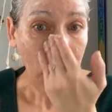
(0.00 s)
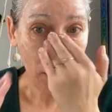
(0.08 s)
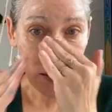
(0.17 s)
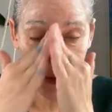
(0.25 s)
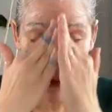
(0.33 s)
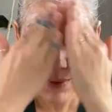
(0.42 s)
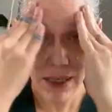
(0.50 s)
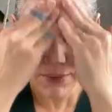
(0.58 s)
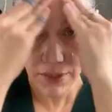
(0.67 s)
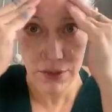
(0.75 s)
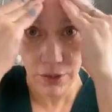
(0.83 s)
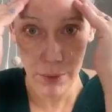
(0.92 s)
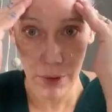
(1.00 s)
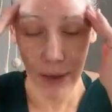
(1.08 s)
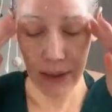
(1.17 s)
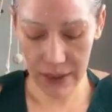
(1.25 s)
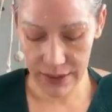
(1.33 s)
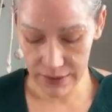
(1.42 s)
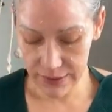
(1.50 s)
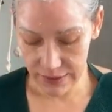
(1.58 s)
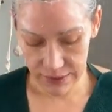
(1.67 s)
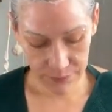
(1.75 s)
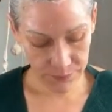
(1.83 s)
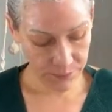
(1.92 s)
And then sometimes I'll scrub it around like
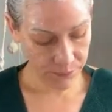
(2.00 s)
this.